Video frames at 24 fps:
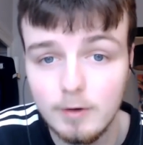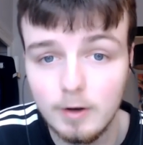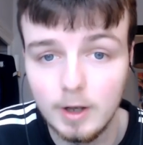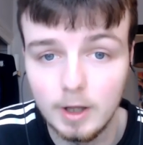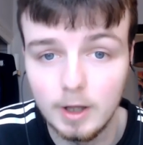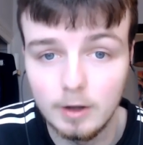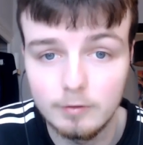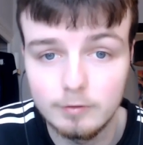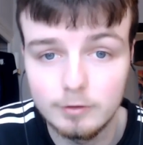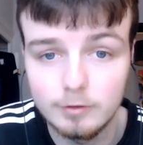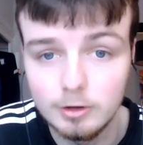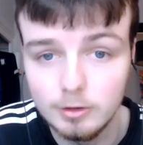for the
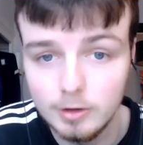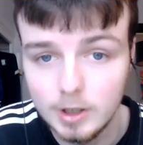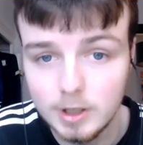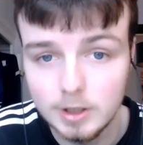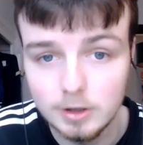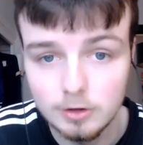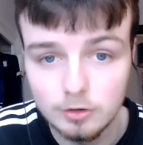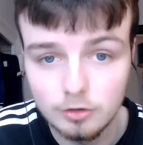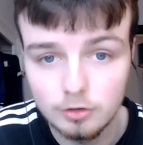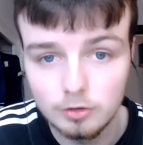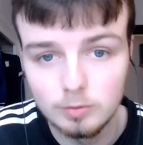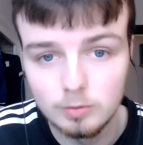next few
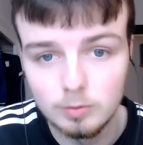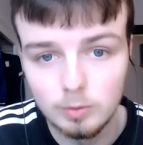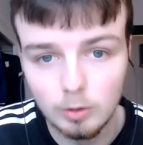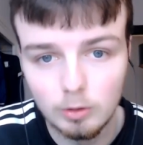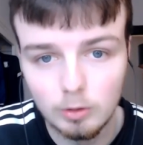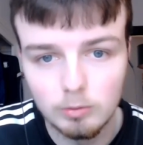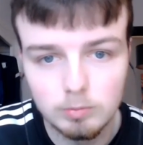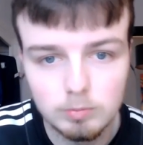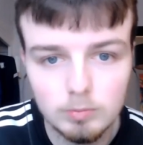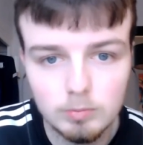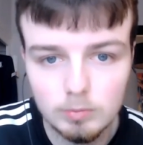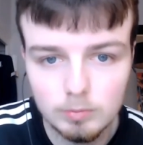years,
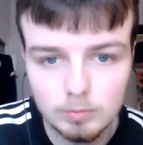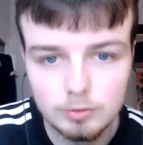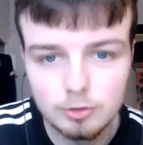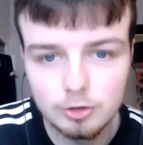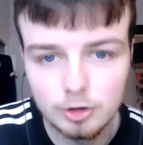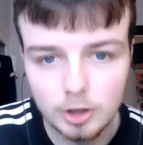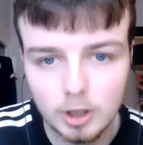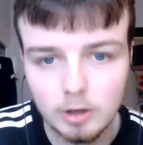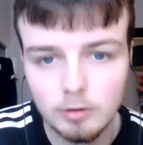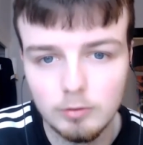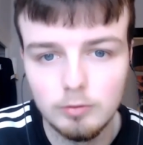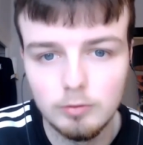we'll
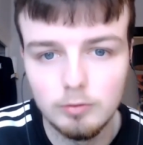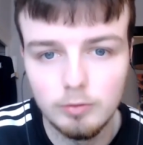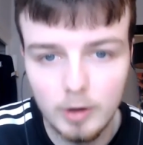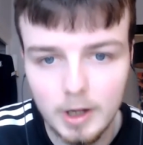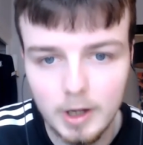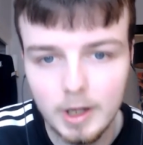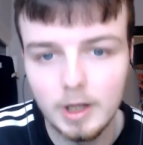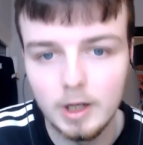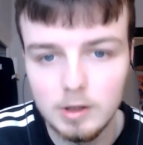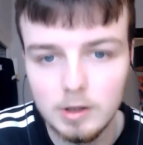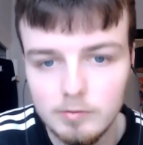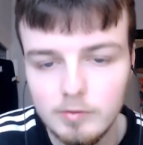see a
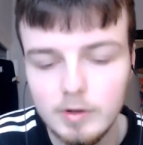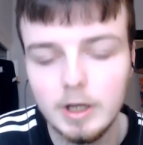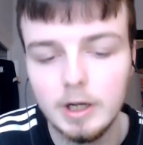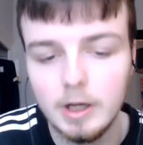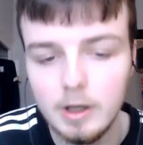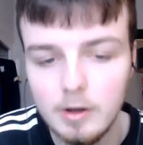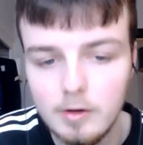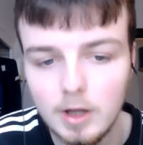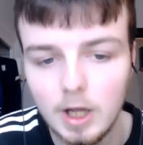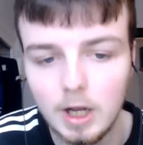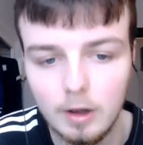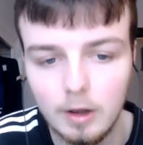really,
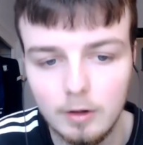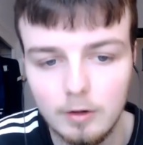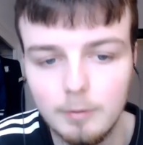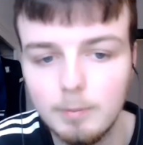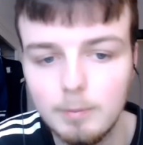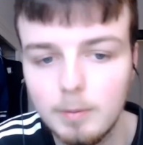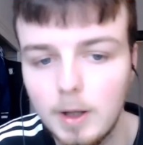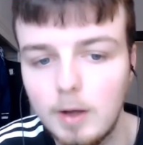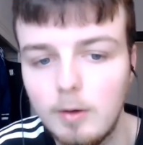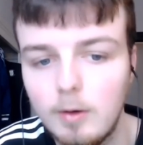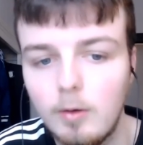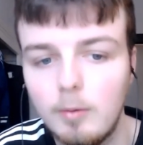really talented
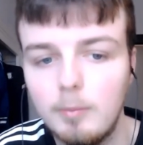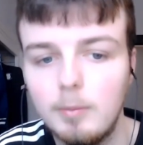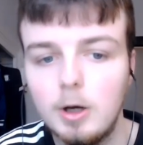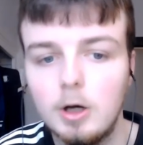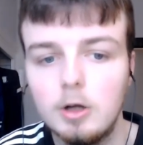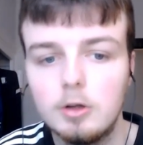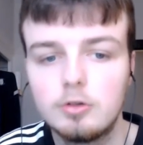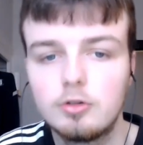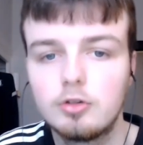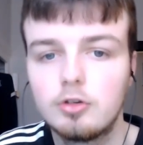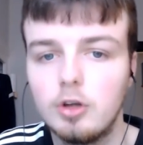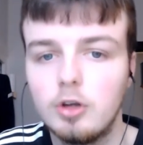player
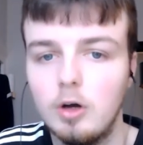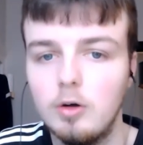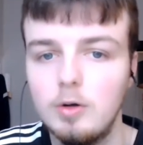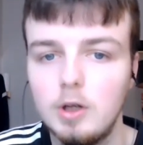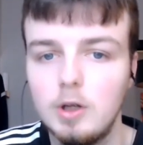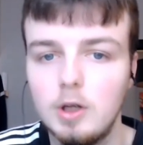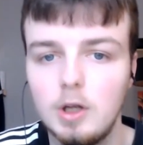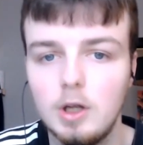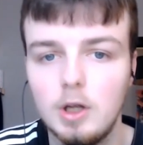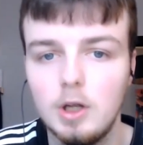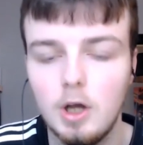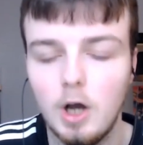emerge. So
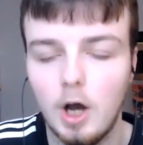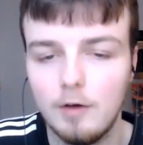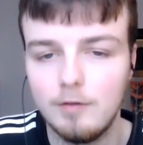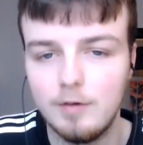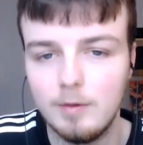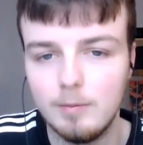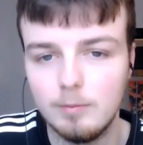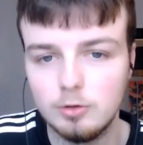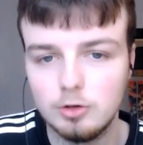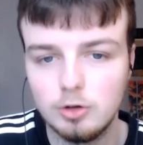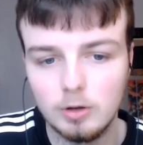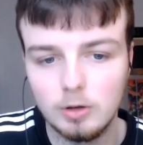I
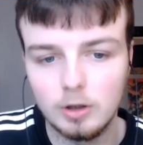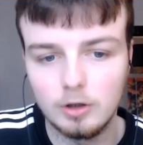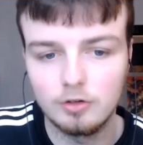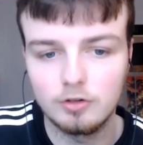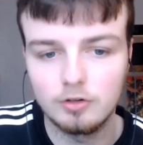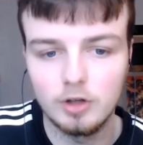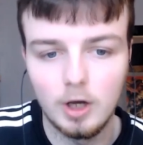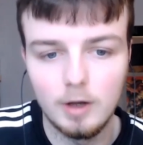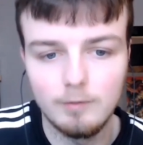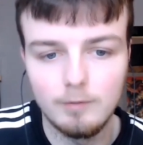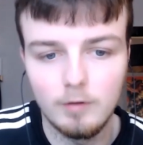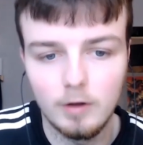think we're all
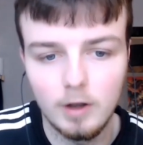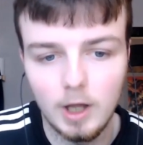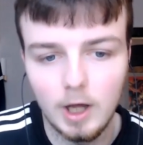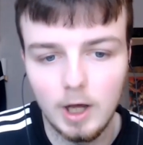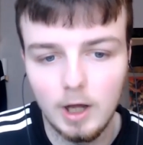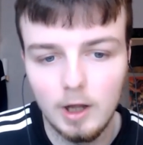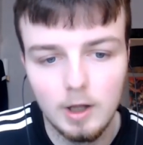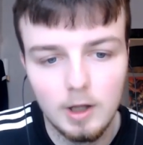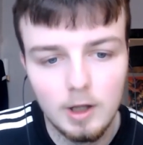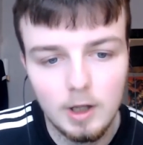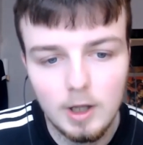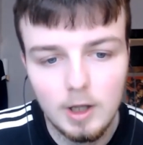excited for
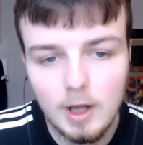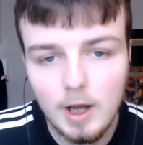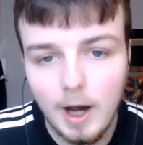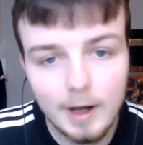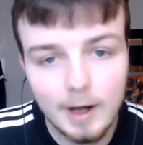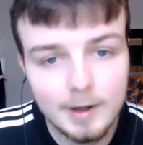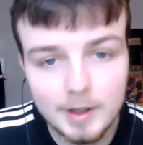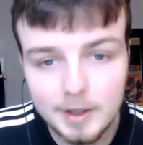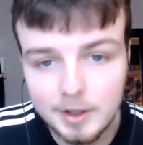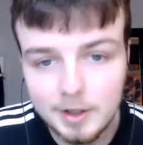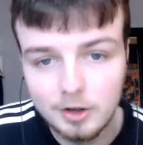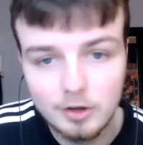that.
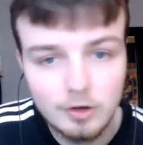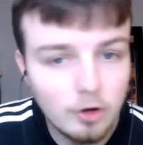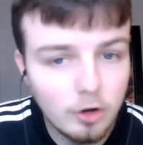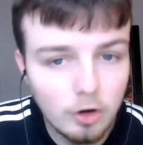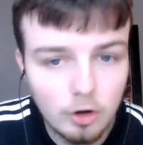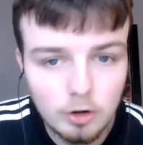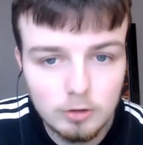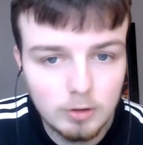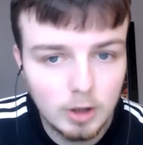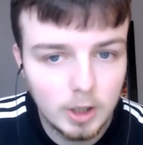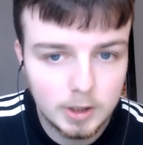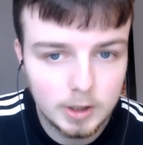And then
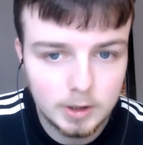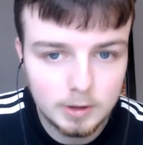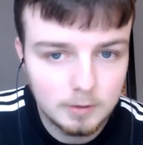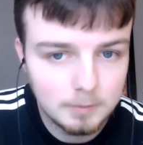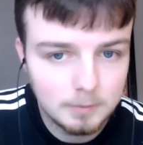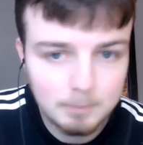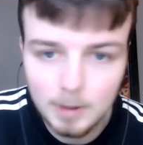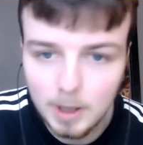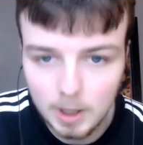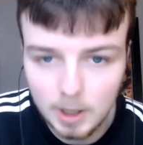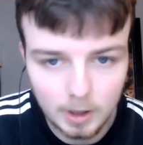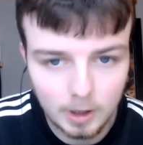DOUCOURE,
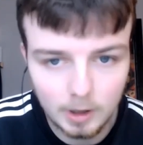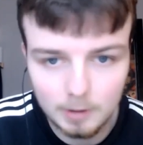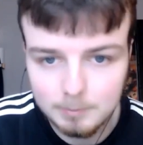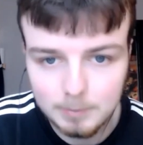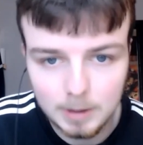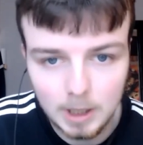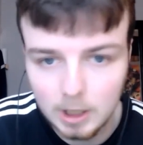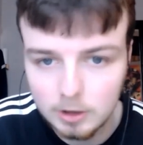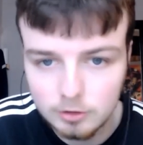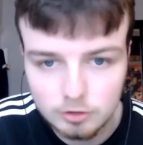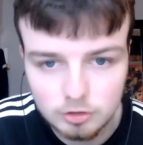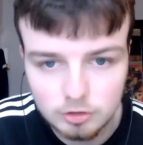man of the
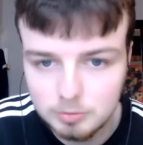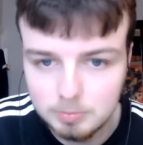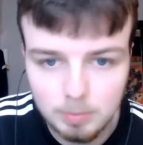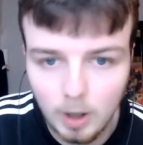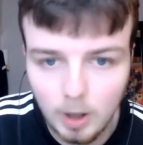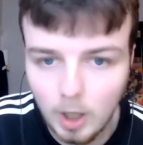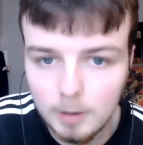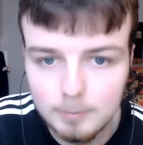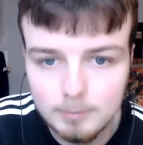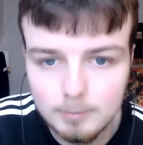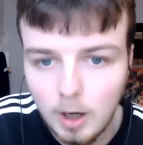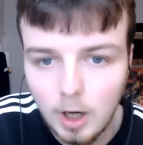match
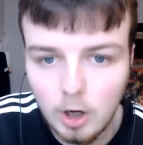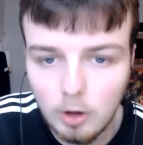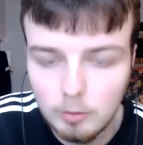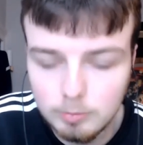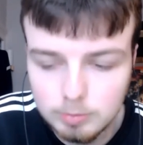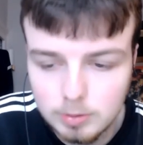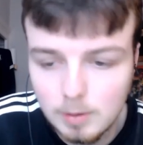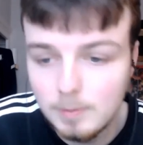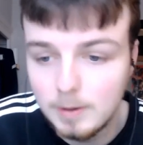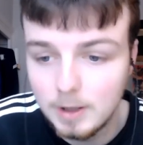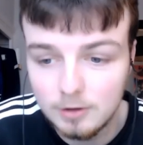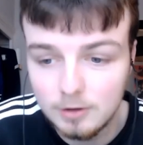by a mile,
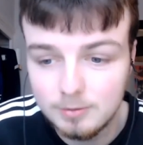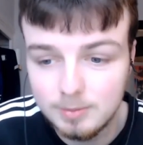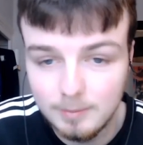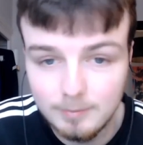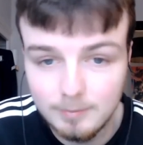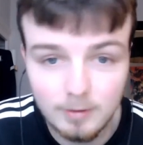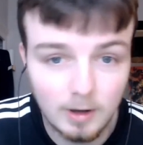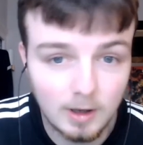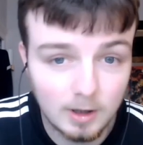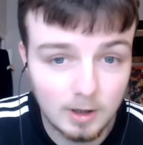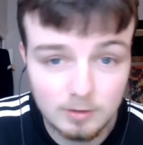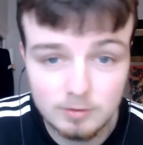probably has been
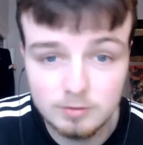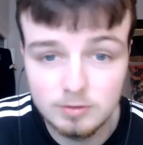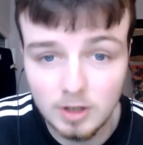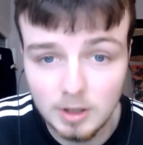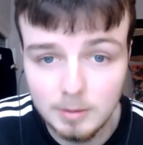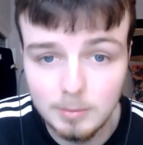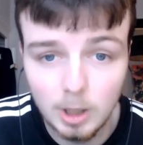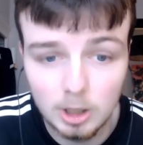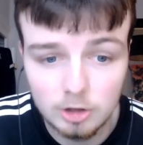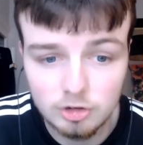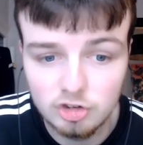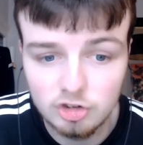for the last
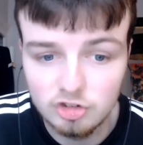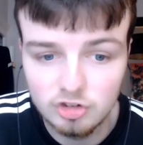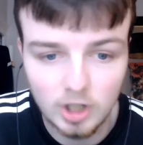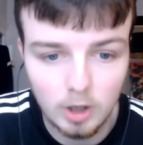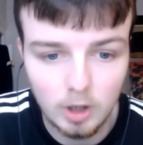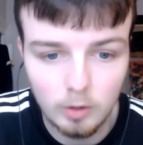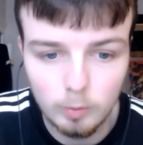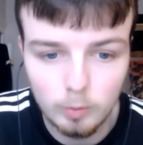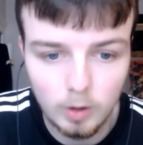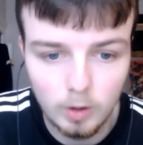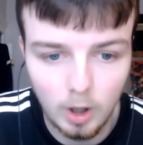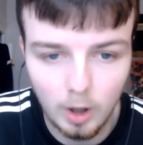3 matches
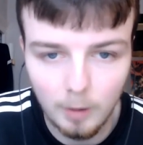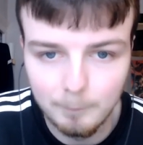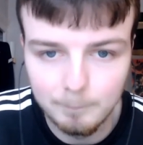now.